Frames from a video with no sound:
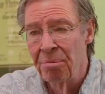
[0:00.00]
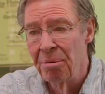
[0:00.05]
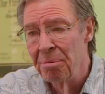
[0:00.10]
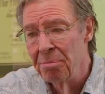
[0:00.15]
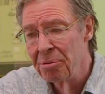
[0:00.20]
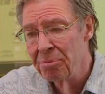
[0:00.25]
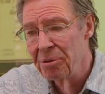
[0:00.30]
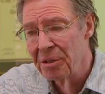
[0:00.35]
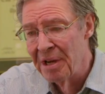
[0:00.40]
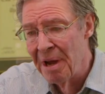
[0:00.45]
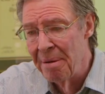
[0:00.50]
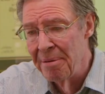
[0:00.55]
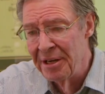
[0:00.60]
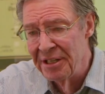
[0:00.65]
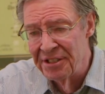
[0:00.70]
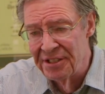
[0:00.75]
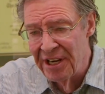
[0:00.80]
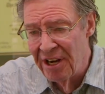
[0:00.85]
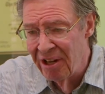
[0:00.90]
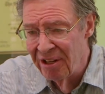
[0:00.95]
women will come in and
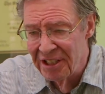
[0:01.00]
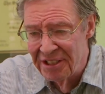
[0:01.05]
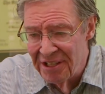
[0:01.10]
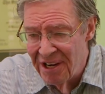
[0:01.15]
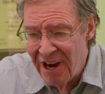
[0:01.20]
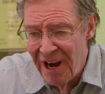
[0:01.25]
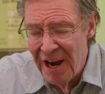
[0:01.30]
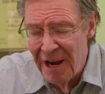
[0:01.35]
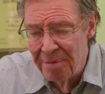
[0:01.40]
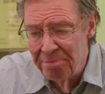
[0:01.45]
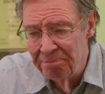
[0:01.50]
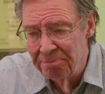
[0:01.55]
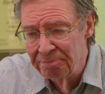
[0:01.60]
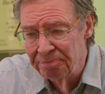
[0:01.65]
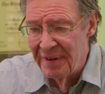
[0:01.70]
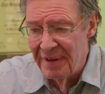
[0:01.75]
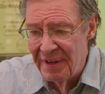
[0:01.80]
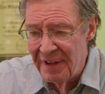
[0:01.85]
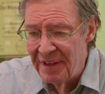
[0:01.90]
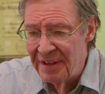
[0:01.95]
say all the time,
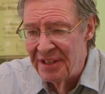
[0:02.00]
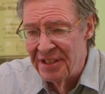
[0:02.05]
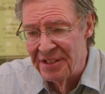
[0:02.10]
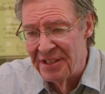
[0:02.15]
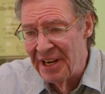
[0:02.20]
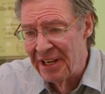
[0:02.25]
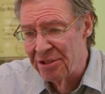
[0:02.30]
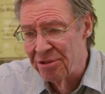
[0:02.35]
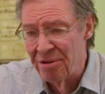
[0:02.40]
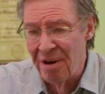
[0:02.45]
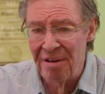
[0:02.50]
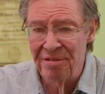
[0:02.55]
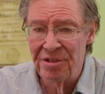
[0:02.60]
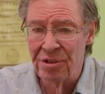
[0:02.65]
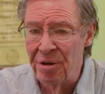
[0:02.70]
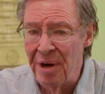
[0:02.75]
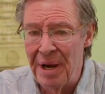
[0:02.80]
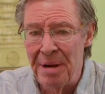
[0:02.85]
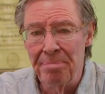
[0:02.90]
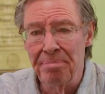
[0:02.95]
the sex drive is
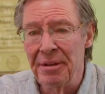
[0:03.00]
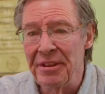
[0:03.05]
great,